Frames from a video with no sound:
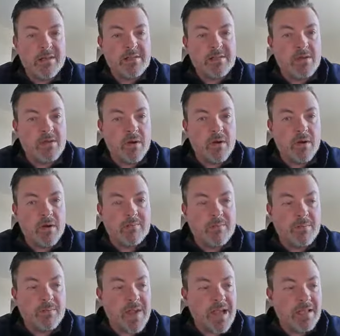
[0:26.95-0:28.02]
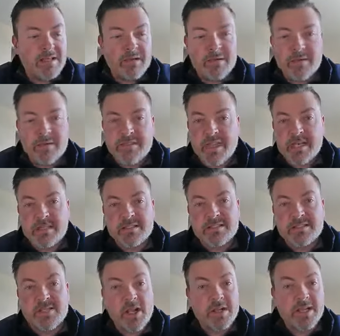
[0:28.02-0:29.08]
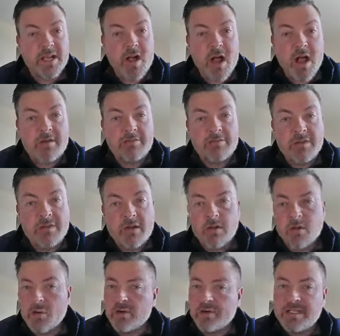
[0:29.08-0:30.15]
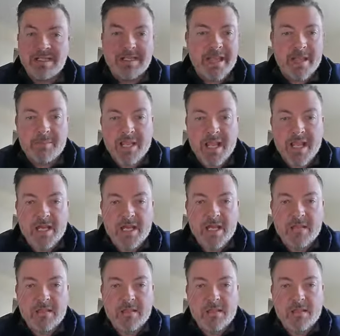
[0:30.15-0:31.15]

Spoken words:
So if the polyurethane is chunking off or delaminating,